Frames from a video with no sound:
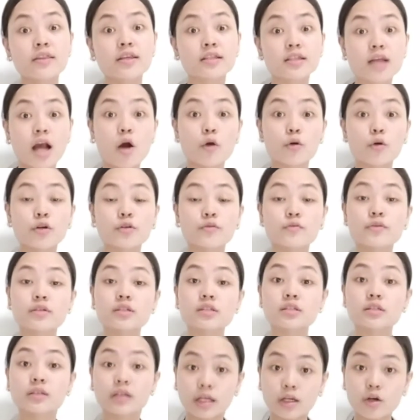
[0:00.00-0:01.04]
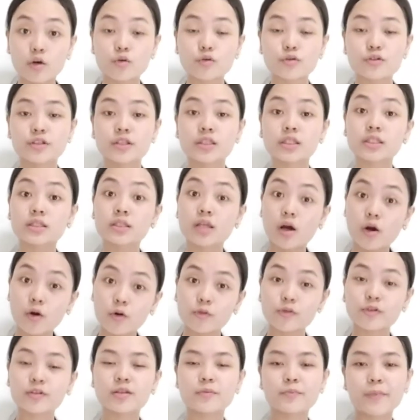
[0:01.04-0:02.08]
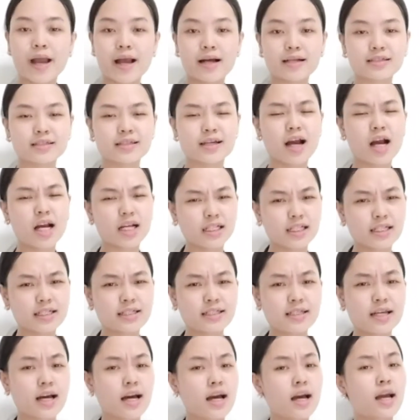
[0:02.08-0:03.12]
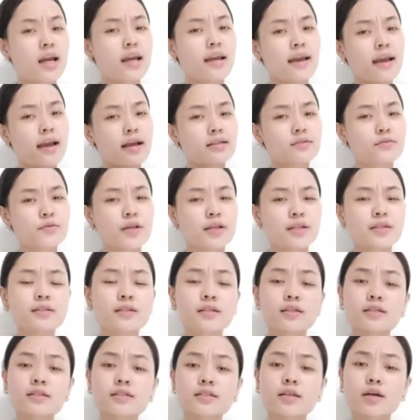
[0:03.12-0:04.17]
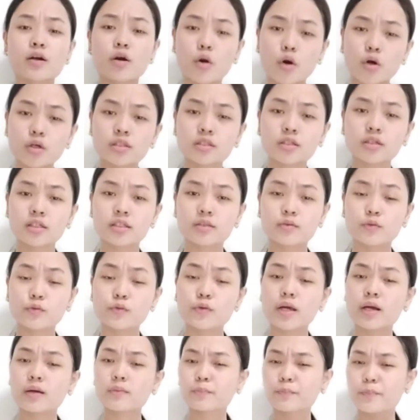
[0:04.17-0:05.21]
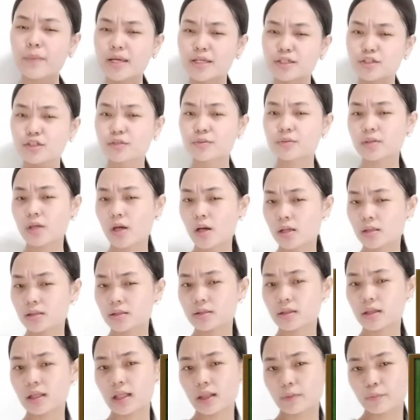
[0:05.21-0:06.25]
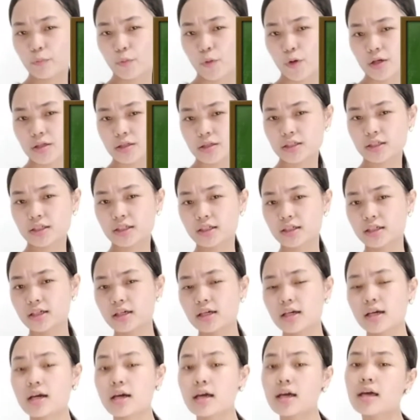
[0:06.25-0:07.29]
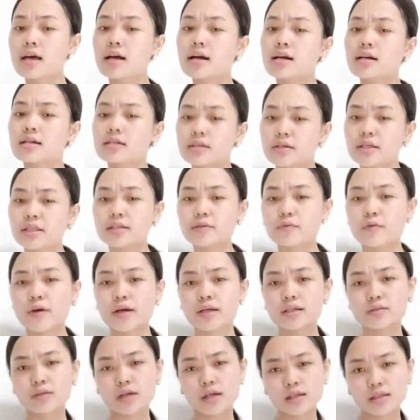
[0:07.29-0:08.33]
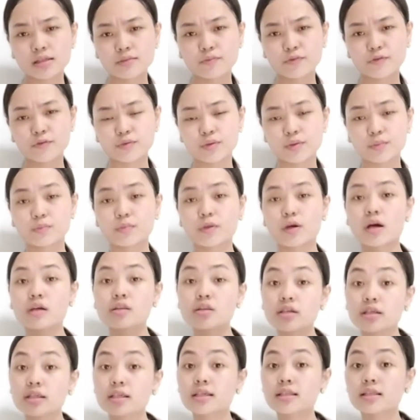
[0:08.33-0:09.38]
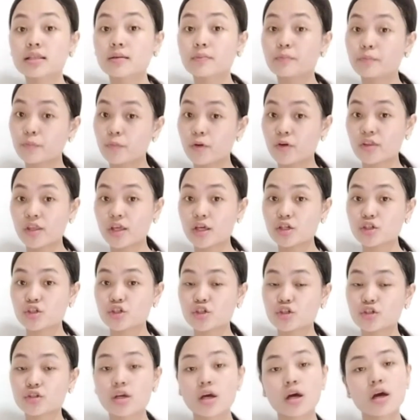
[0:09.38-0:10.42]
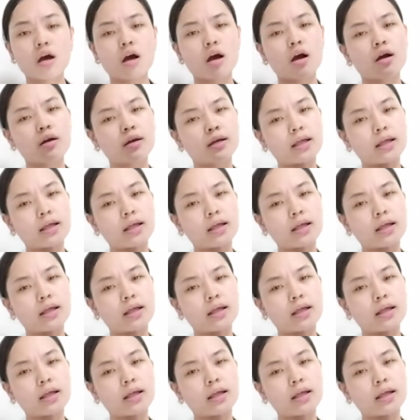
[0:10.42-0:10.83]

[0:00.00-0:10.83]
the tower was closed and all the bells silenced as engineers undertook a major straightening project. Earth was siphoned from underneath the foundations,